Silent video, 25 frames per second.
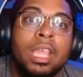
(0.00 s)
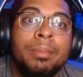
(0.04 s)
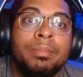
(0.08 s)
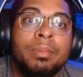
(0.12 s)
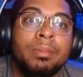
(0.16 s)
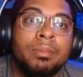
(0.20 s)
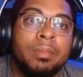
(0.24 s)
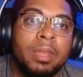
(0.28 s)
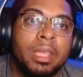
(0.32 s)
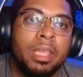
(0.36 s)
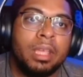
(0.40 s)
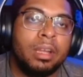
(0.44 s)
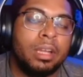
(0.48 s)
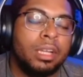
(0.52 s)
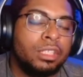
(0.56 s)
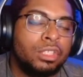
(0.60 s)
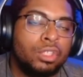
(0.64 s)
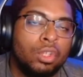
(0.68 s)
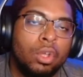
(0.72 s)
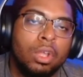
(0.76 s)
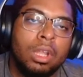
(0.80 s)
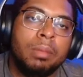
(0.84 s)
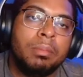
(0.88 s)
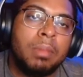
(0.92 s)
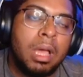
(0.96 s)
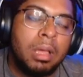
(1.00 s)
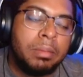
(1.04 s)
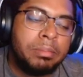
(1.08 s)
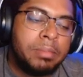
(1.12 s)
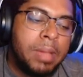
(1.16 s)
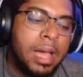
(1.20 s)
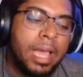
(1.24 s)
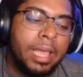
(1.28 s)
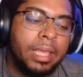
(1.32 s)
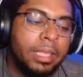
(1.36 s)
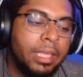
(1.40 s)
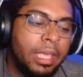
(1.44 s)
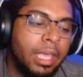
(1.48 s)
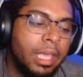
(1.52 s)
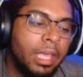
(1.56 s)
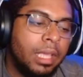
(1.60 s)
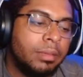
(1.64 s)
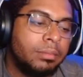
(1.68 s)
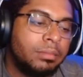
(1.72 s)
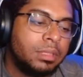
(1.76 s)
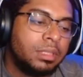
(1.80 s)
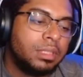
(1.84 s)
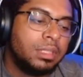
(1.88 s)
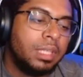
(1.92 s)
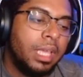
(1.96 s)
him there. It's all about mind
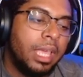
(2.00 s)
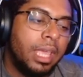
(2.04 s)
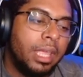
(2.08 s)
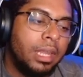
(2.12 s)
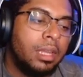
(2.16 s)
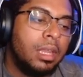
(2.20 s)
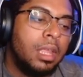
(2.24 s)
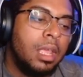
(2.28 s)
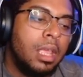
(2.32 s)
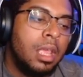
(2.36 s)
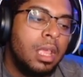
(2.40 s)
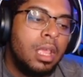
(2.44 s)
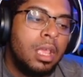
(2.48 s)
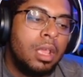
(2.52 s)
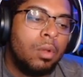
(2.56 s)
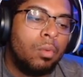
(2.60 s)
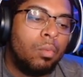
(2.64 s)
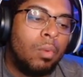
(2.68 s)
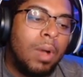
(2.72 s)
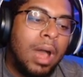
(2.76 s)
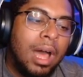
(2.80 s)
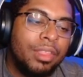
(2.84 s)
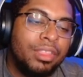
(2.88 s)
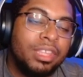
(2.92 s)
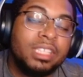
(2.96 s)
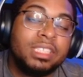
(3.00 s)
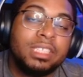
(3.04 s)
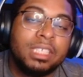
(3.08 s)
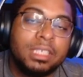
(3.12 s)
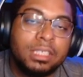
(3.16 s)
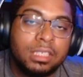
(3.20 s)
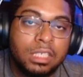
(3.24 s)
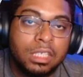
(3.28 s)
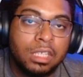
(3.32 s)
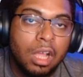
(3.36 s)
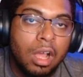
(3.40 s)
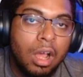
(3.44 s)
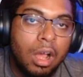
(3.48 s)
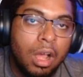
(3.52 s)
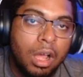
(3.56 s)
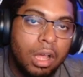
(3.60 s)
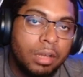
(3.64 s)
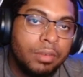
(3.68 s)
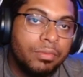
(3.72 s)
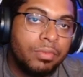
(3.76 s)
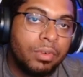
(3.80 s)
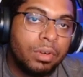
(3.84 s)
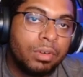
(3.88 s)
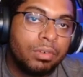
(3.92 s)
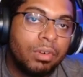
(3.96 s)
games. And while this is a
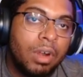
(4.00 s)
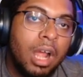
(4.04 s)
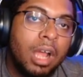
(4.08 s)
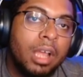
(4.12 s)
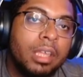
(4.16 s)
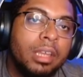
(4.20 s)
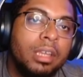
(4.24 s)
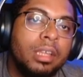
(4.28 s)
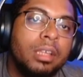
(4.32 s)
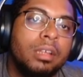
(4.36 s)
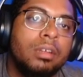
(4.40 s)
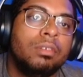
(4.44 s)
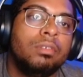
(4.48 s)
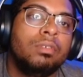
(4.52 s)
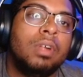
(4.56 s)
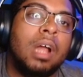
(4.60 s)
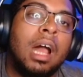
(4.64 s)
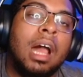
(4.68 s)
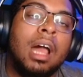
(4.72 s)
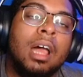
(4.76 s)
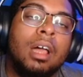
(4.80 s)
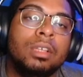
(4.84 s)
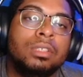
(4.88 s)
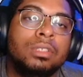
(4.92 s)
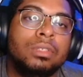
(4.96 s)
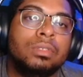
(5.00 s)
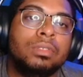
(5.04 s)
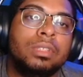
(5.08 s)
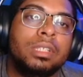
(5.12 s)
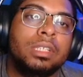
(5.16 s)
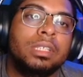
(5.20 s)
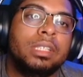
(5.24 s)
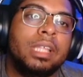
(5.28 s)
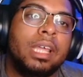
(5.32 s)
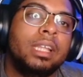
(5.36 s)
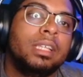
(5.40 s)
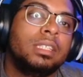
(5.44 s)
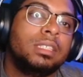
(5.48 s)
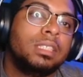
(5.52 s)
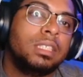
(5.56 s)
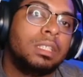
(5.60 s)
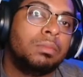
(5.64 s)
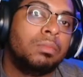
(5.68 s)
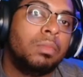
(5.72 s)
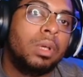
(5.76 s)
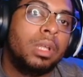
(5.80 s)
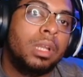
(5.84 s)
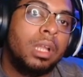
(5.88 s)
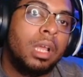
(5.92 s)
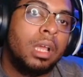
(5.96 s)
con for Rocket and Groot, I also think that is
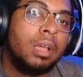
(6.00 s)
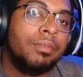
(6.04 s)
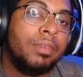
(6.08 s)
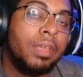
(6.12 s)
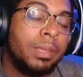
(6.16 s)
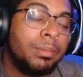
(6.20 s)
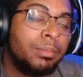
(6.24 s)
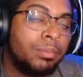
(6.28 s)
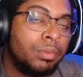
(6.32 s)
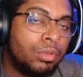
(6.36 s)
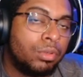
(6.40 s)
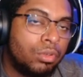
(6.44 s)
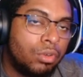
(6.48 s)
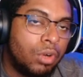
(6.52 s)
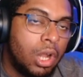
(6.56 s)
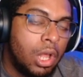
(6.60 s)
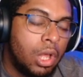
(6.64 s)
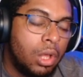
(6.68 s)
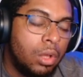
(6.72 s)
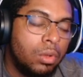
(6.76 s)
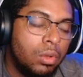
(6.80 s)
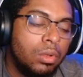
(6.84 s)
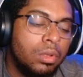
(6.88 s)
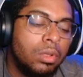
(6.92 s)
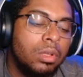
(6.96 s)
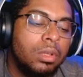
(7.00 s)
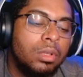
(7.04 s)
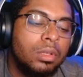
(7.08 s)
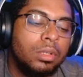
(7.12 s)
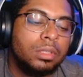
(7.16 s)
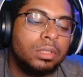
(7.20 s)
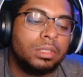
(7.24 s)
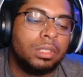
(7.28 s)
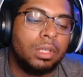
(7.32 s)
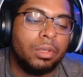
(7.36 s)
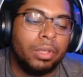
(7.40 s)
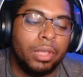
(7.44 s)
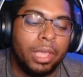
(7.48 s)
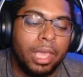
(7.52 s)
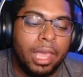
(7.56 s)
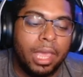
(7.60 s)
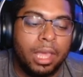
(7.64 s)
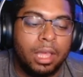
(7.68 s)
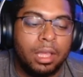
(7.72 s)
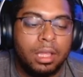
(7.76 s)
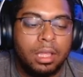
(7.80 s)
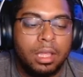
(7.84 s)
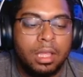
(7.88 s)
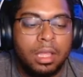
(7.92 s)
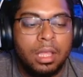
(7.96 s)
somewhat of a pro. So
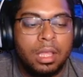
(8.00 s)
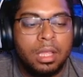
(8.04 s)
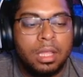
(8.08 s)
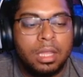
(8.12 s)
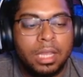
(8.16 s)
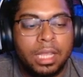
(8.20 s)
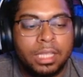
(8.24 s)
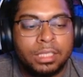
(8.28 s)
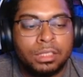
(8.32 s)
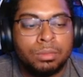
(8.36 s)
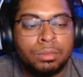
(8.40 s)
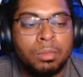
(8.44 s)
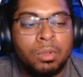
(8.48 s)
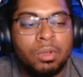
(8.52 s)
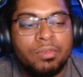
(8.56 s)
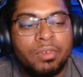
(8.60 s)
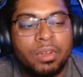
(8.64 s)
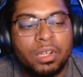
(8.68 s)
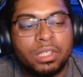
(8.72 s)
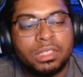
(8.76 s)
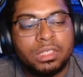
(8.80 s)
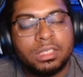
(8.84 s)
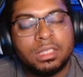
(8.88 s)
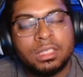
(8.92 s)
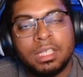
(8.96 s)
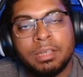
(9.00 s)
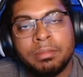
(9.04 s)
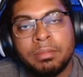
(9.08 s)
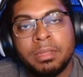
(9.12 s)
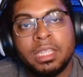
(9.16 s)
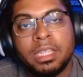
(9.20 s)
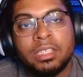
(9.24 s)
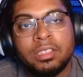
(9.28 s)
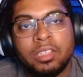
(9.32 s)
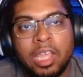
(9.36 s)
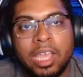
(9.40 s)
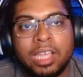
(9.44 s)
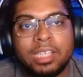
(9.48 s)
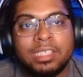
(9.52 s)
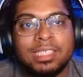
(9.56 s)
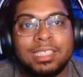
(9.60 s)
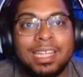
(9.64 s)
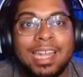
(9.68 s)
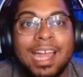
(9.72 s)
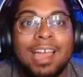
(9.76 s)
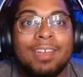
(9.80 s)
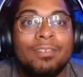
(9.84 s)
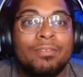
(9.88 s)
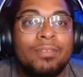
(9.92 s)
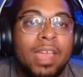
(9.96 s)
yeah, let's move on to some of the decks that
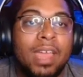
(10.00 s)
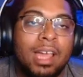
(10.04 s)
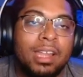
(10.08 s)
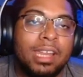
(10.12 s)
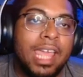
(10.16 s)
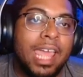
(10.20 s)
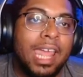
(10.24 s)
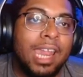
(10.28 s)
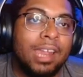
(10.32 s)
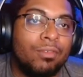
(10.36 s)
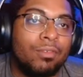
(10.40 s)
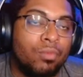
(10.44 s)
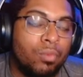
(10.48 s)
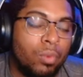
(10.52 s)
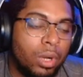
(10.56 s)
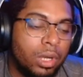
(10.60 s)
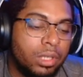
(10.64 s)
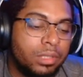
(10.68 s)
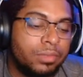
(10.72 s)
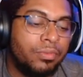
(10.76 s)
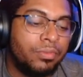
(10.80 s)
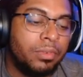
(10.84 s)
I found that have worked for